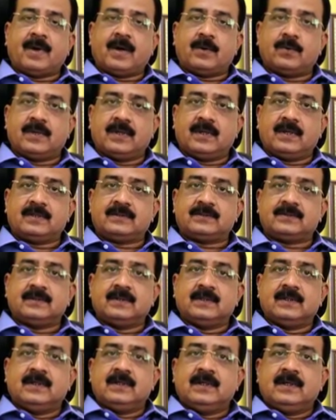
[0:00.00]
powders,
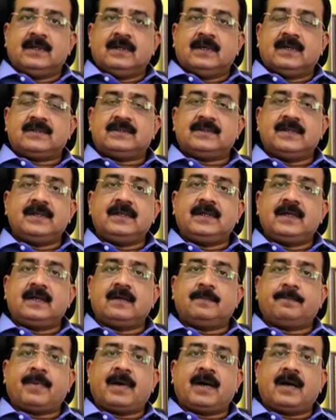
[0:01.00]
a
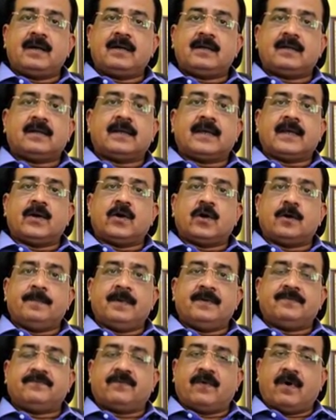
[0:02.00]
sintered part cannot
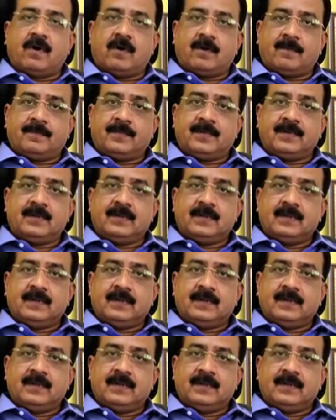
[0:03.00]
be formed.